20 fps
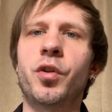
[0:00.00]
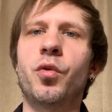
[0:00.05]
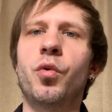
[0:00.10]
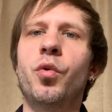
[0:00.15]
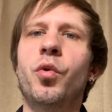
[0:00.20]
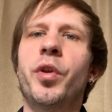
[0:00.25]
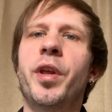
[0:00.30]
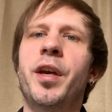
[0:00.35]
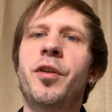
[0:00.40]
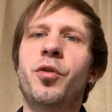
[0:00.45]

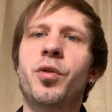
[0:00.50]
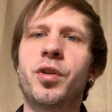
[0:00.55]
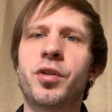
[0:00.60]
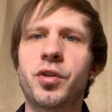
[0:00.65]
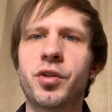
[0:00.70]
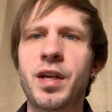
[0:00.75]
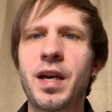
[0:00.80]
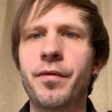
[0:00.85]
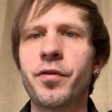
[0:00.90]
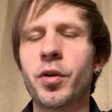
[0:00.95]
cool that you can
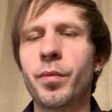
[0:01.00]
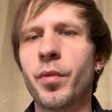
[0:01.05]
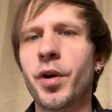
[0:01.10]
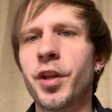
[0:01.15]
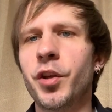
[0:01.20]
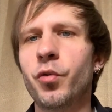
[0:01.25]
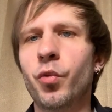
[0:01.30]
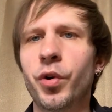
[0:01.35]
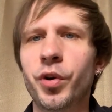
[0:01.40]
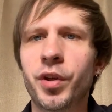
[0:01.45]
just have your
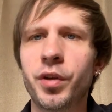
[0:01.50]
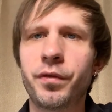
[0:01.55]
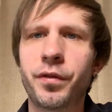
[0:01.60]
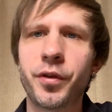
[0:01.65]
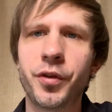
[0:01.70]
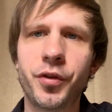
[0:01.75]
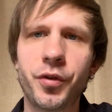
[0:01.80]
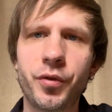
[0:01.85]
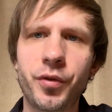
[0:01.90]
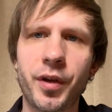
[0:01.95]
money working for
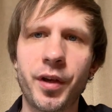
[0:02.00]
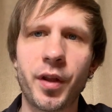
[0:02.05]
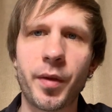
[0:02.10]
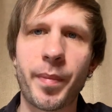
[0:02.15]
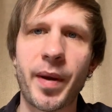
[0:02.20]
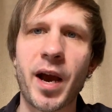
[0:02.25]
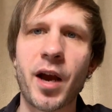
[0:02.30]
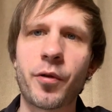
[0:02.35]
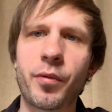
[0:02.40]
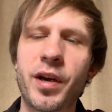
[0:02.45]
you in the
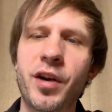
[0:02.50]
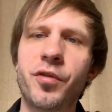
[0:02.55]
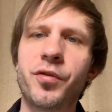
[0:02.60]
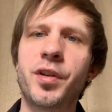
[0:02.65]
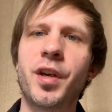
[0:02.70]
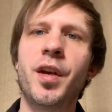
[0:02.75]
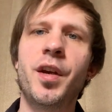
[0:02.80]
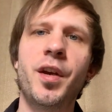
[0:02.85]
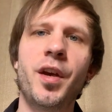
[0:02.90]
background